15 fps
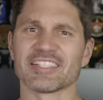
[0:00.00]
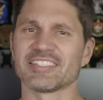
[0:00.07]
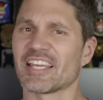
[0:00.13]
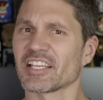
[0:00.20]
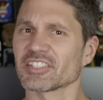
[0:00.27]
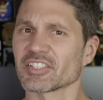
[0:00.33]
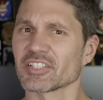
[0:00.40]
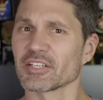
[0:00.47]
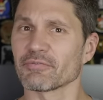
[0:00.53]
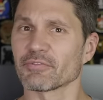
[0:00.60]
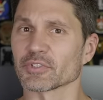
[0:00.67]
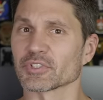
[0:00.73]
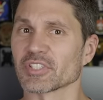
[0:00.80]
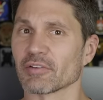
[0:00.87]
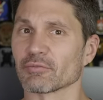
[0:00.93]
I tested it
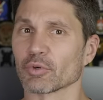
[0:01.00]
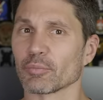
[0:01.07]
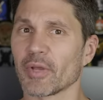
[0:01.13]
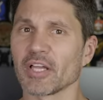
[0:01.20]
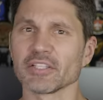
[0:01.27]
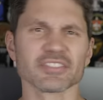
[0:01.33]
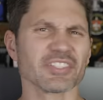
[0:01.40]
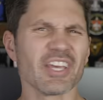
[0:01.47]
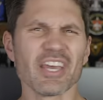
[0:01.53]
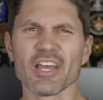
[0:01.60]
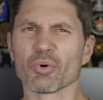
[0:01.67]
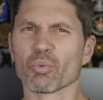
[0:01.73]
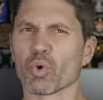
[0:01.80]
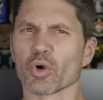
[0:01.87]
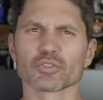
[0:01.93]
for several months,
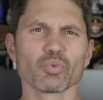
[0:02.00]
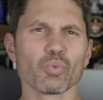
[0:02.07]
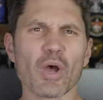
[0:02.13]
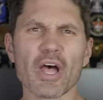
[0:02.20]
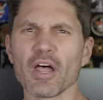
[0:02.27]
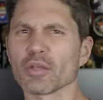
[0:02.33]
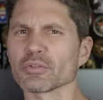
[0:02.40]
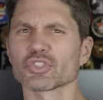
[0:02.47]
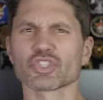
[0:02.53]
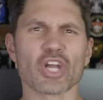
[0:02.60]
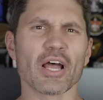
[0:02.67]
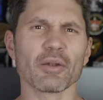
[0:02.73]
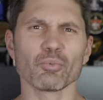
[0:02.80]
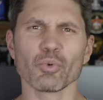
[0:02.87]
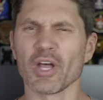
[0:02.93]
worked well,
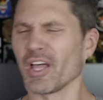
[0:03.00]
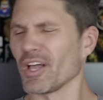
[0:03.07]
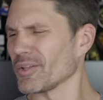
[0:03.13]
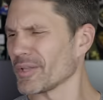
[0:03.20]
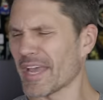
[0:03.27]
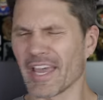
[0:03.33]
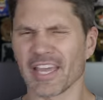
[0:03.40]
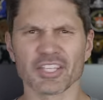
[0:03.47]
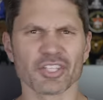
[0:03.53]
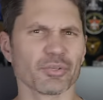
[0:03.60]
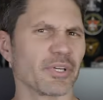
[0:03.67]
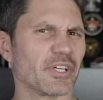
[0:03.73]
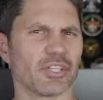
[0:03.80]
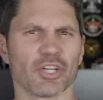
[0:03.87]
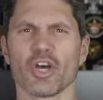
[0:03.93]
shot well,
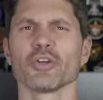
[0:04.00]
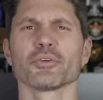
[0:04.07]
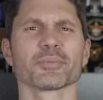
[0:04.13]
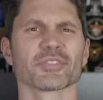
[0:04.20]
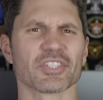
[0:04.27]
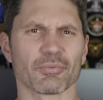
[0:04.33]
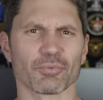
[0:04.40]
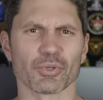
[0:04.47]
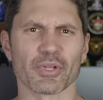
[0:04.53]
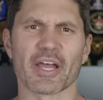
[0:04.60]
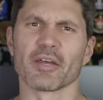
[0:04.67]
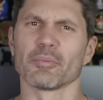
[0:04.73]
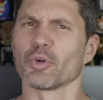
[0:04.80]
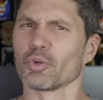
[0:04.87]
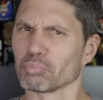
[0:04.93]
accurate, one hundred percent
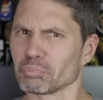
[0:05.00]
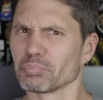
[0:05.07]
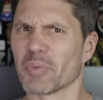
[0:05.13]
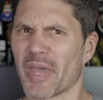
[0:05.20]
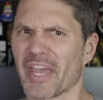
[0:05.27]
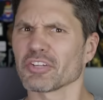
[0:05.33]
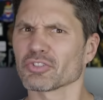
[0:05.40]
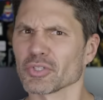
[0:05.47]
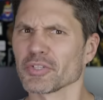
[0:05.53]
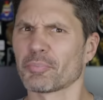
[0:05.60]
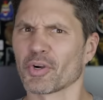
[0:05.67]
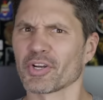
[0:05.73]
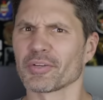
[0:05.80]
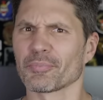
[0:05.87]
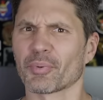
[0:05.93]
reliable. Actually
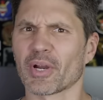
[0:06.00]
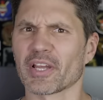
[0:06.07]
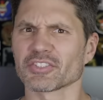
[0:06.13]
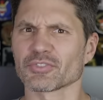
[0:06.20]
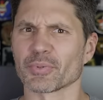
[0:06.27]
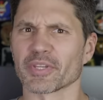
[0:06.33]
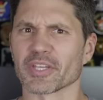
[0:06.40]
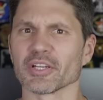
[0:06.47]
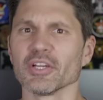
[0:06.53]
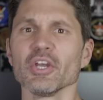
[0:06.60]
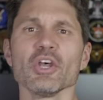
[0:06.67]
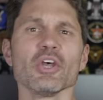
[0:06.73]
pretty impressed with it.